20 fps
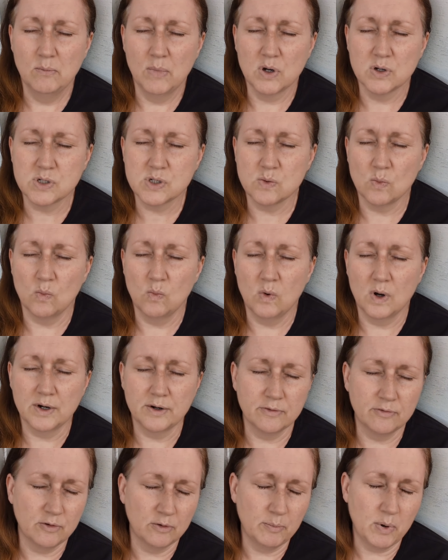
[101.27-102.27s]
most
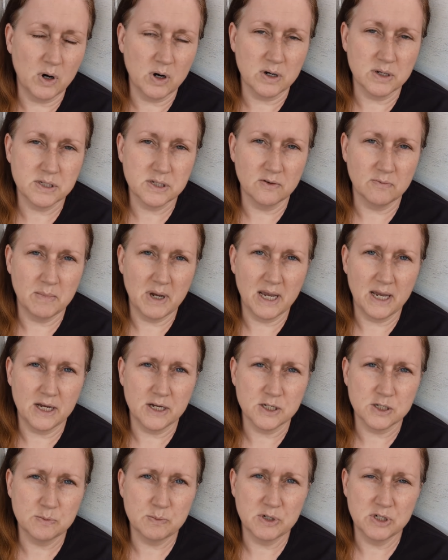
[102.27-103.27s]
wonderful parts of my
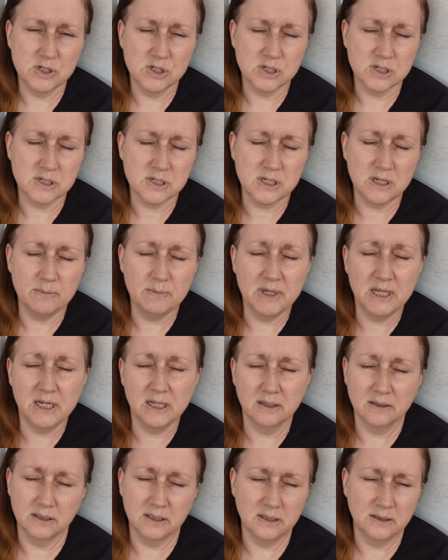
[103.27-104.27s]
husband just
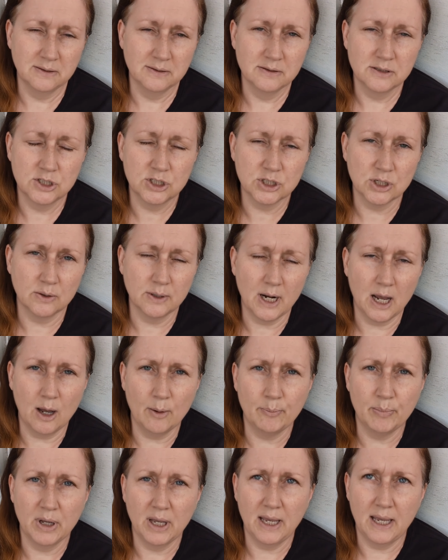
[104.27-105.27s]
immediately showed
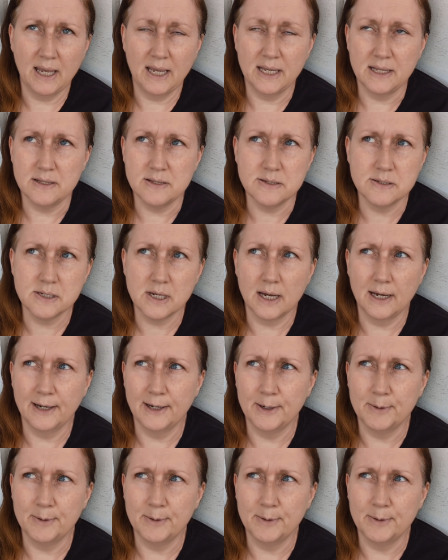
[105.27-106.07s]
up. And